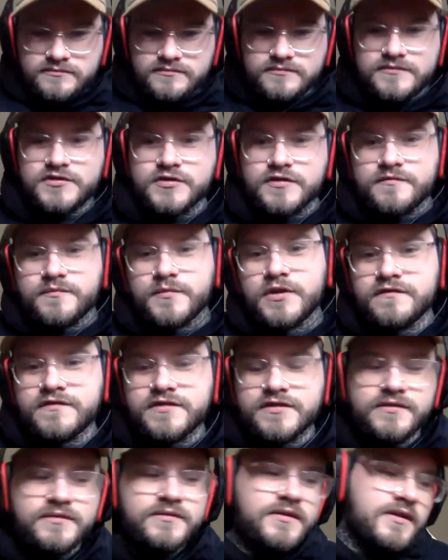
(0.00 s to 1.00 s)
sort of move
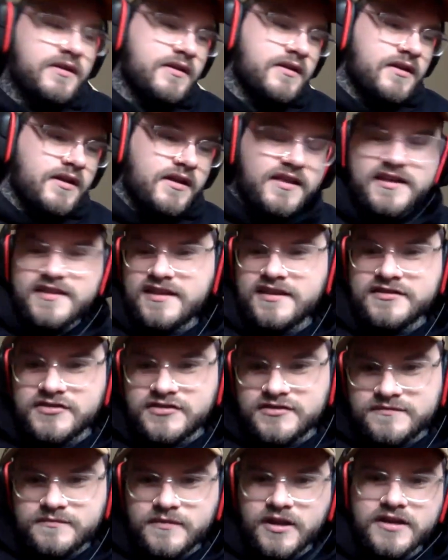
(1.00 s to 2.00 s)
to. I think
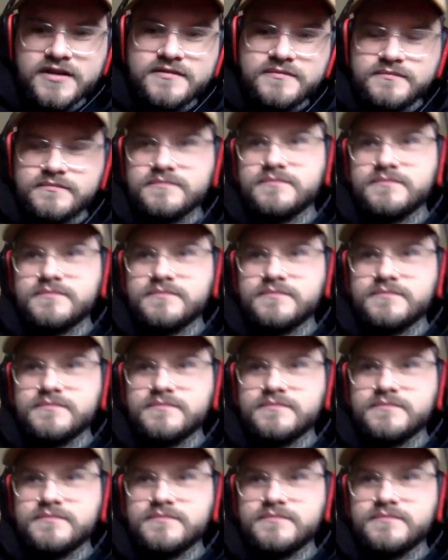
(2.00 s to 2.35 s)
there's like,